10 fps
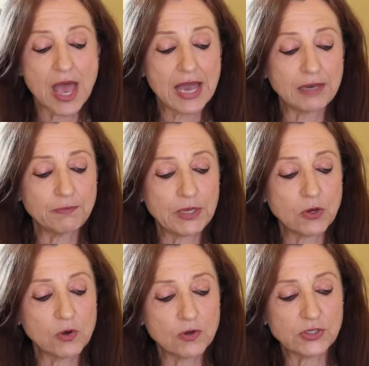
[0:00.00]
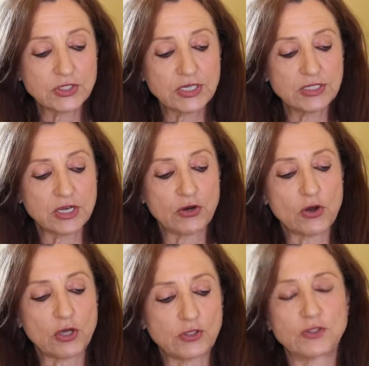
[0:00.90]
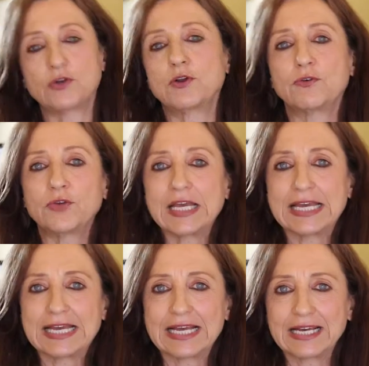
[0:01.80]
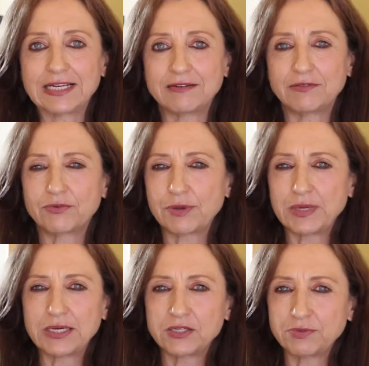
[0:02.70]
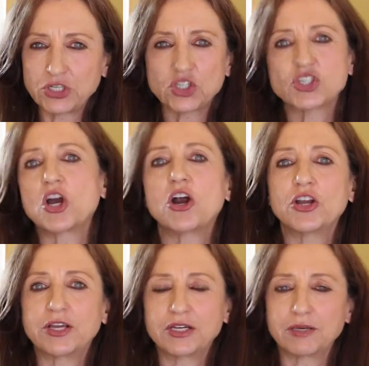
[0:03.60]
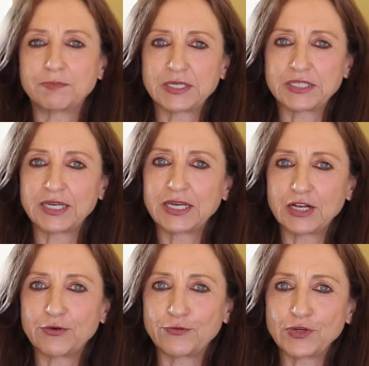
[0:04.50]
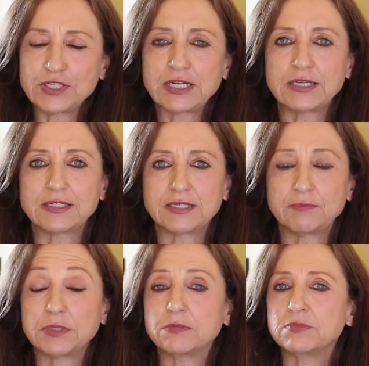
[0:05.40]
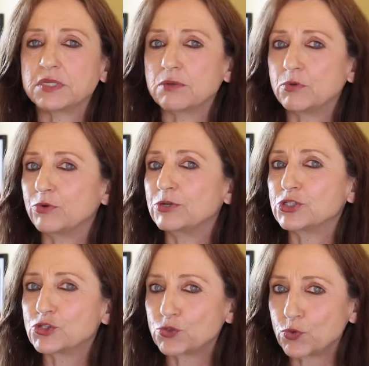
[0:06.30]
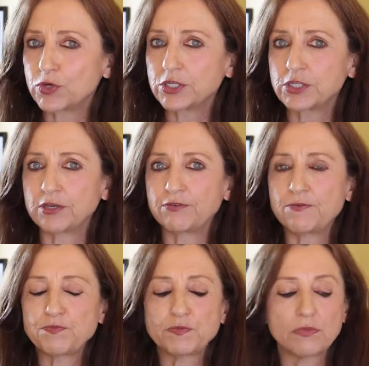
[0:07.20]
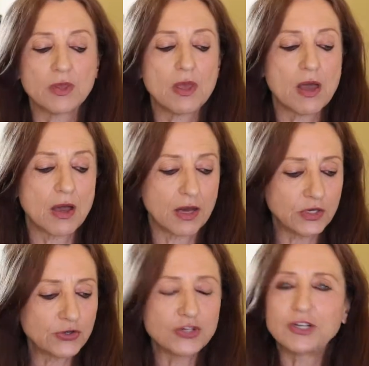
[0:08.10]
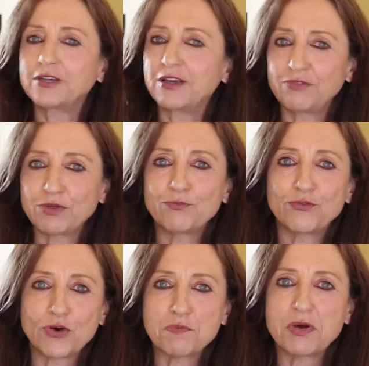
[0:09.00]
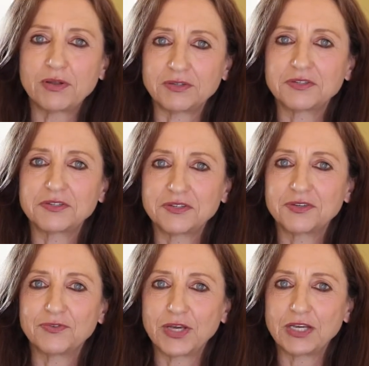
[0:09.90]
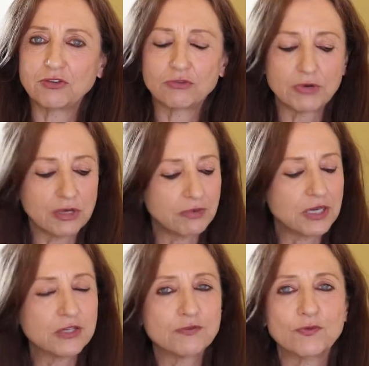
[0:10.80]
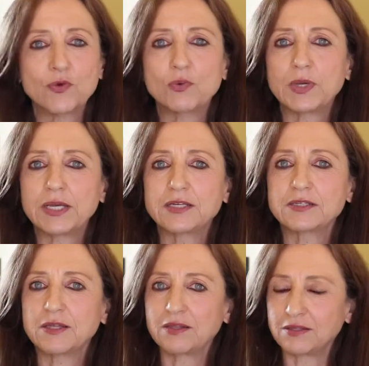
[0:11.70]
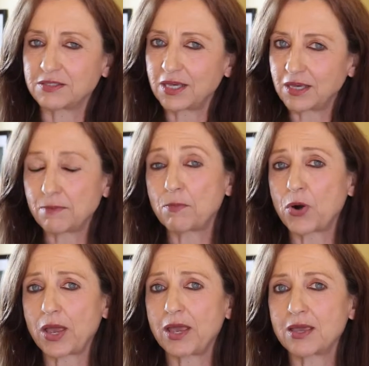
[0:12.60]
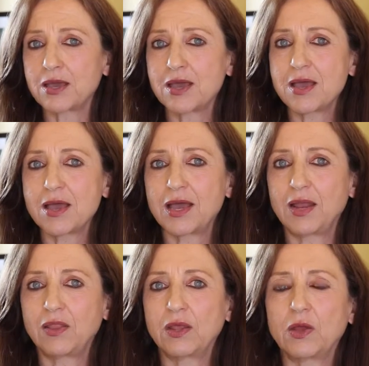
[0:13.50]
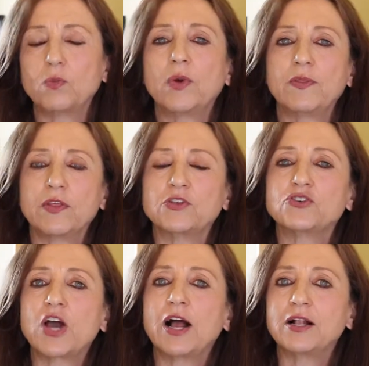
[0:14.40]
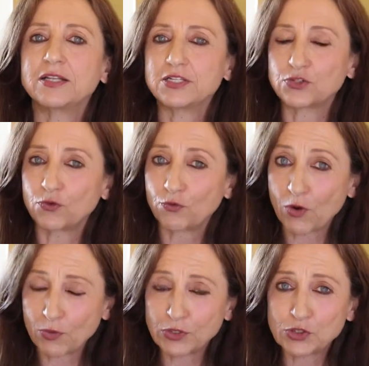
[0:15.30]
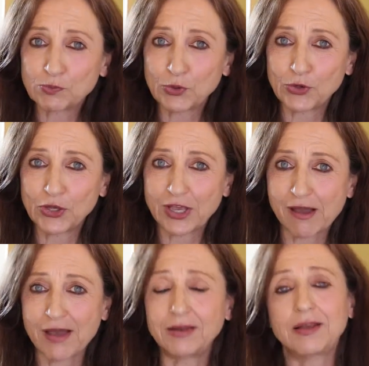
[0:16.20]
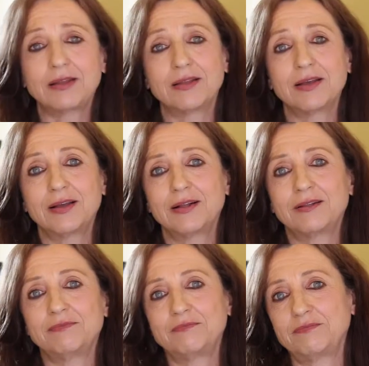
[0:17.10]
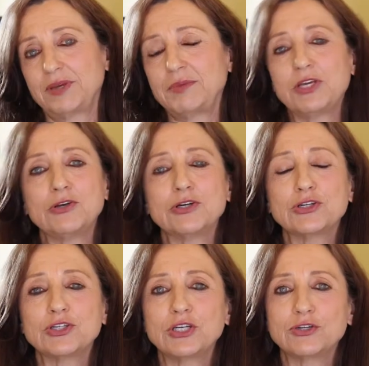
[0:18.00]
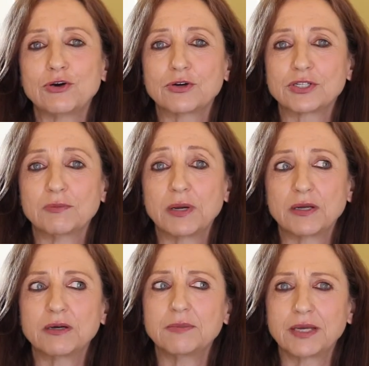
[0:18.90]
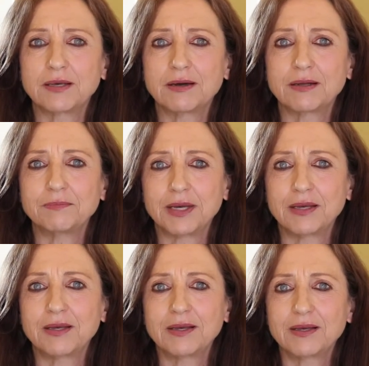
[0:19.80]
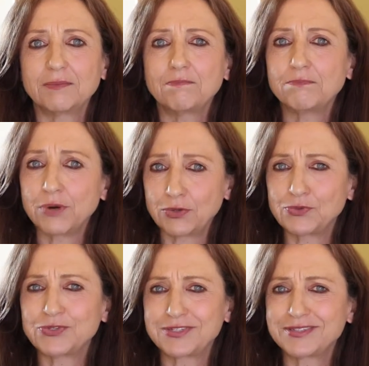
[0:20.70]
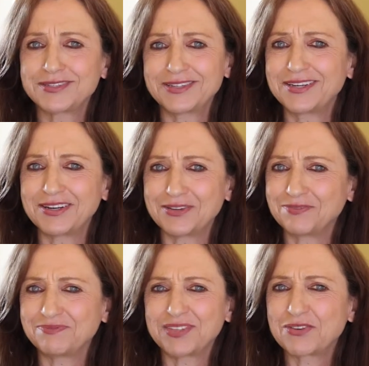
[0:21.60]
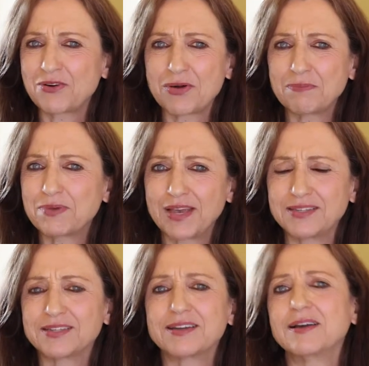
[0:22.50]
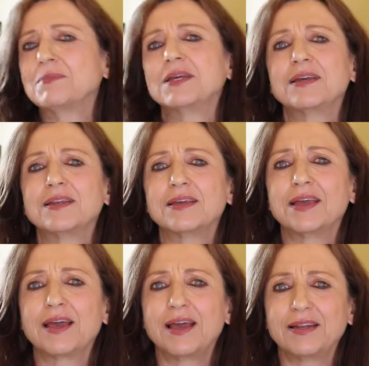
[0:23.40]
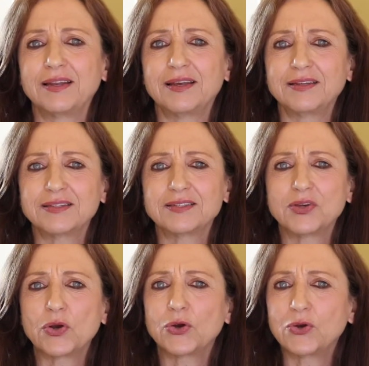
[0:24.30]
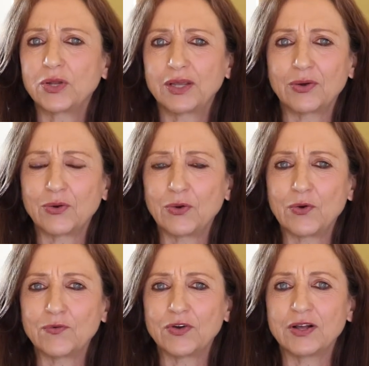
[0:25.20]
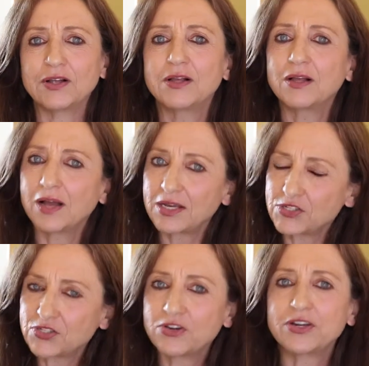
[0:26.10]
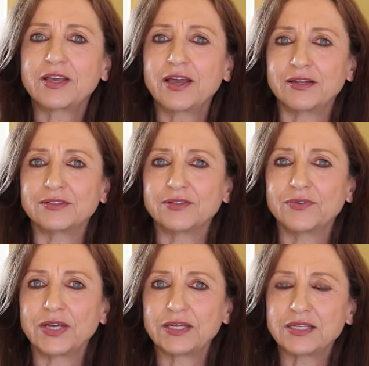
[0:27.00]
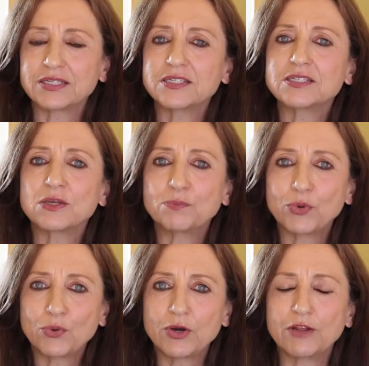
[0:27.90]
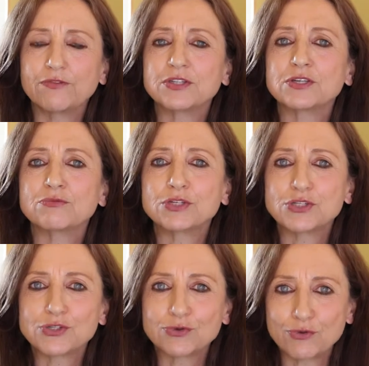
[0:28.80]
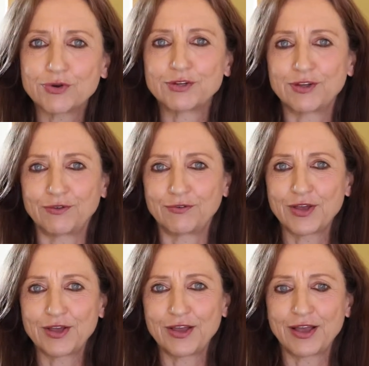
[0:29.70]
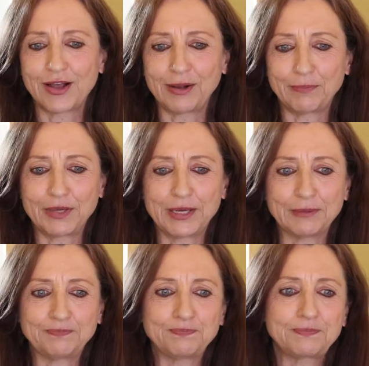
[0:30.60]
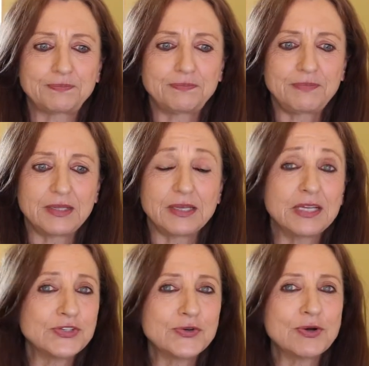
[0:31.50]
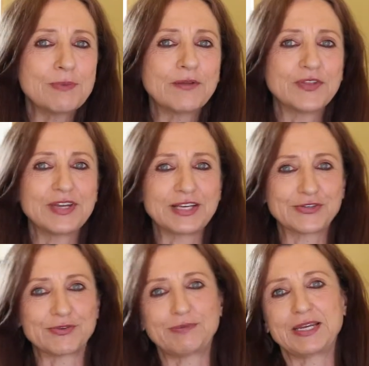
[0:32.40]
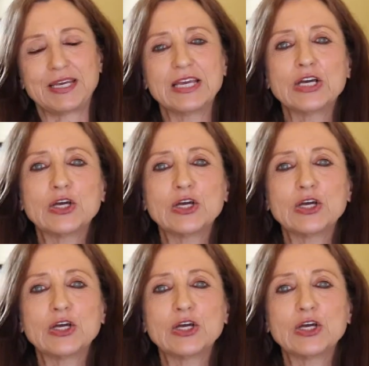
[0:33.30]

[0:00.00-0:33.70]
And because these are not sort of uh, remedies which target a particular physical symptom, they're more restorative, I usually give them for a month. Wait three weeks, four weeks, and take a break. And then when the child has a growing spurt again, and maybe he or she talks about, oh my God, my bones, you know, growing pains are coming in again and it's hurting all over, I start again, right? It's a supportive, it's a restorative help here. Let's talk about the next remedy